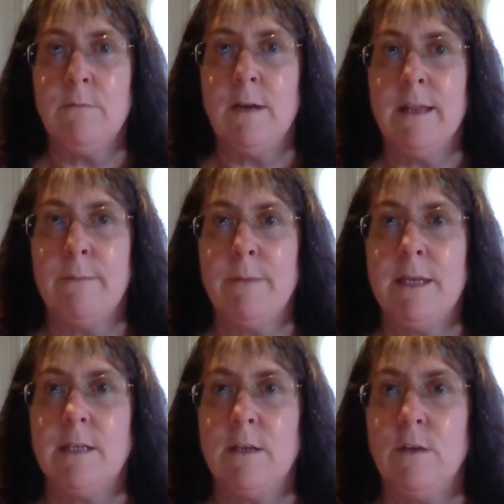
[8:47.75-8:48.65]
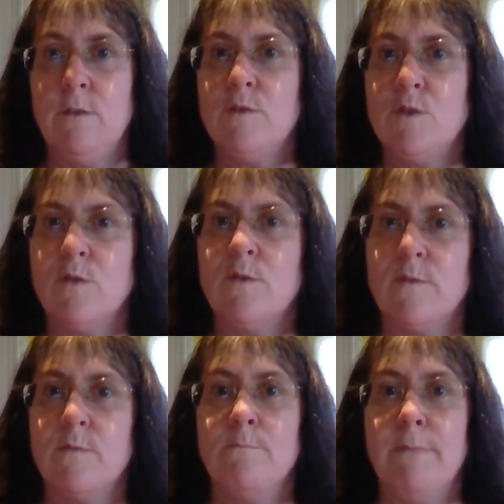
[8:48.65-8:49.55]
well, that means that you've sort of
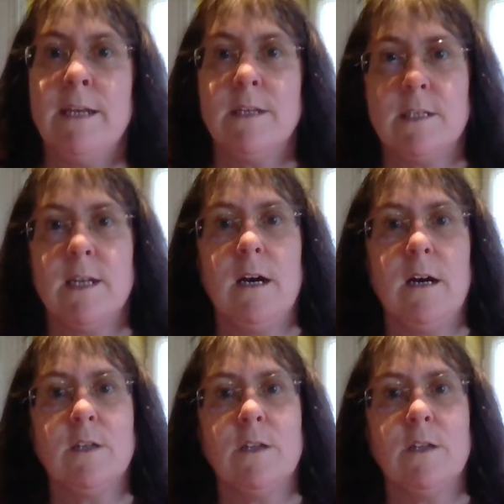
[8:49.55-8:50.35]
made a start